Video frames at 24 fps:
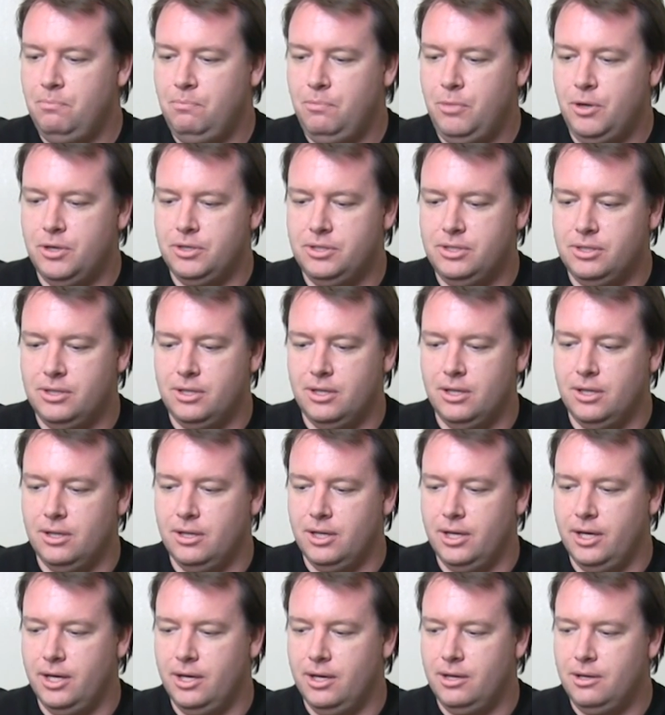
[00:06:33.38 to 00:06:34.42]

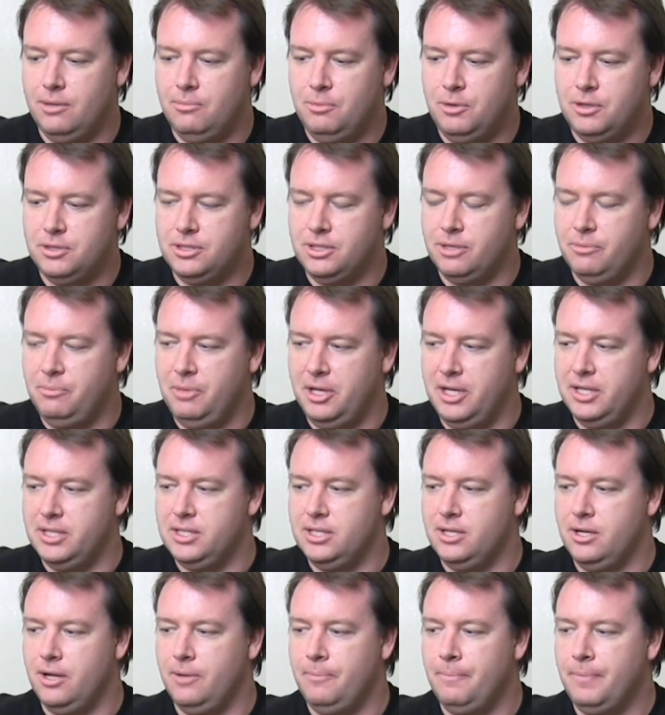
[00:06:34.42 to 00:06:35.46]
Personal opinions
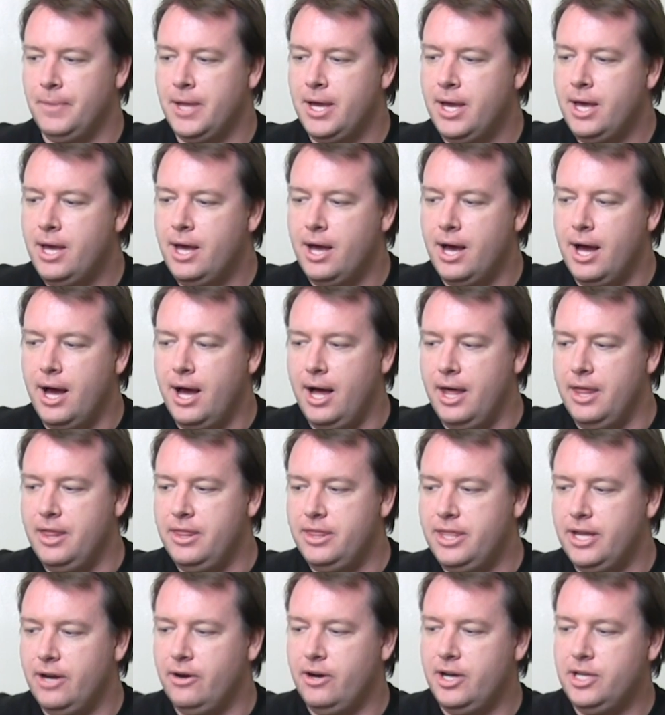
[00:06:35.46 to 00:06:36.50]
and all.
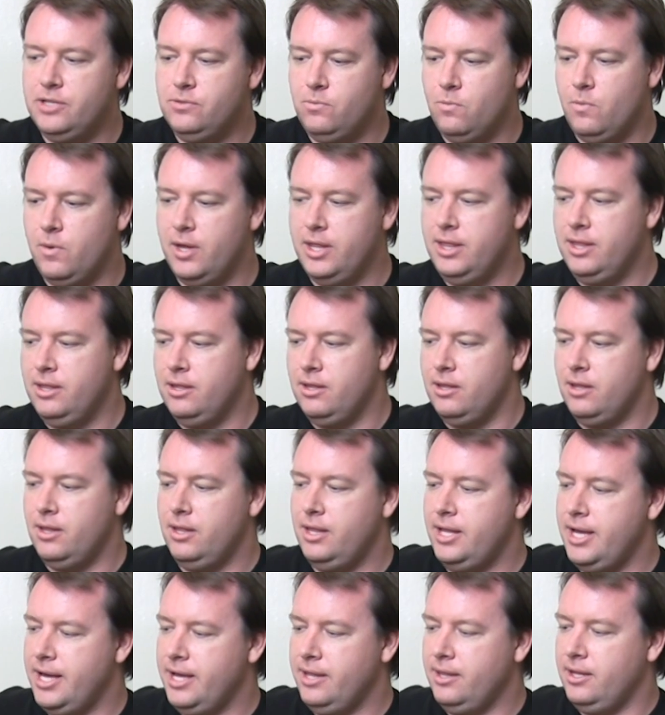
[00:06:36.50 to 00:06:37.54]
There is one
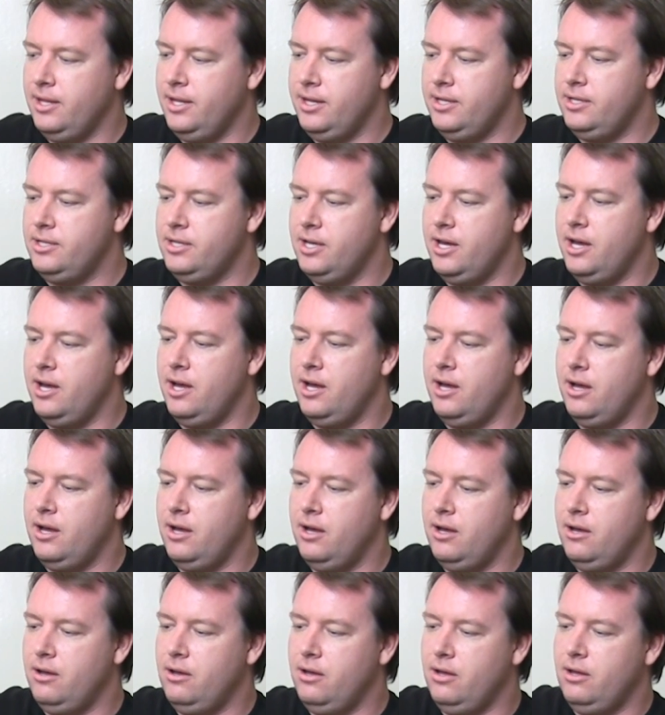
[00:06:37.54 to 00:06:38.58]
thing that
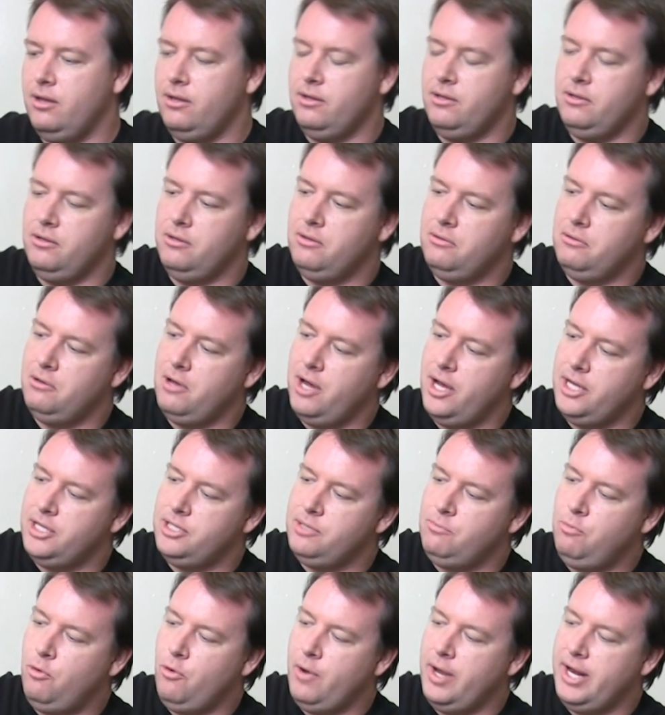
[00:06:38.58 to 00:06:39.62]
I
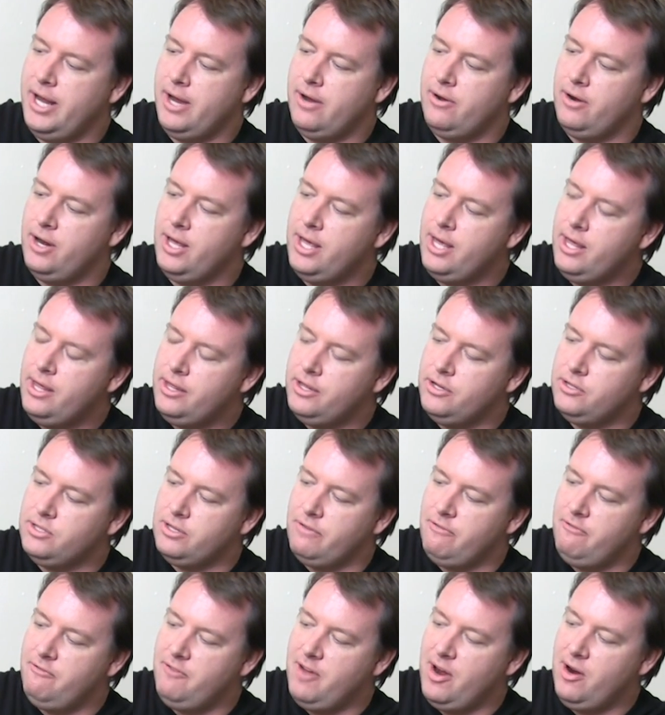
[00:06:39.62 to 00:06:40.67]
should point out. There's
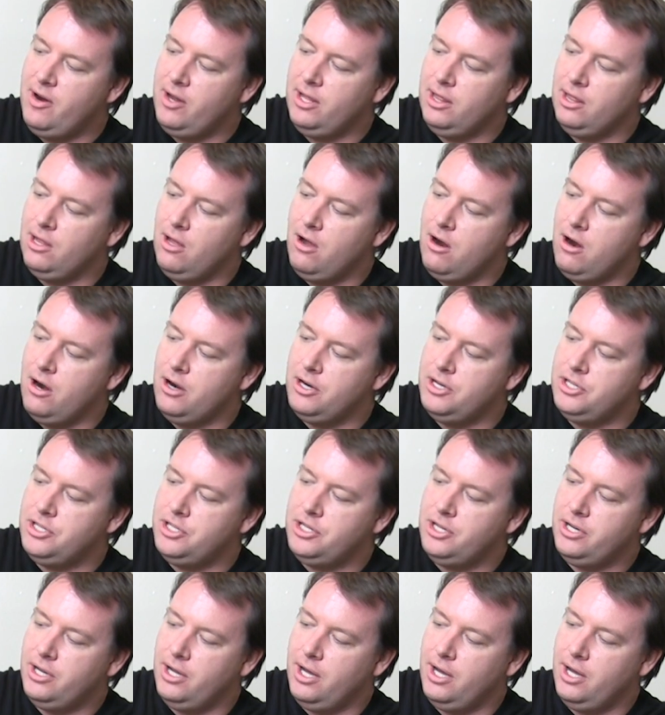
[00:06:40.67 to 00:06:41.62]
a very large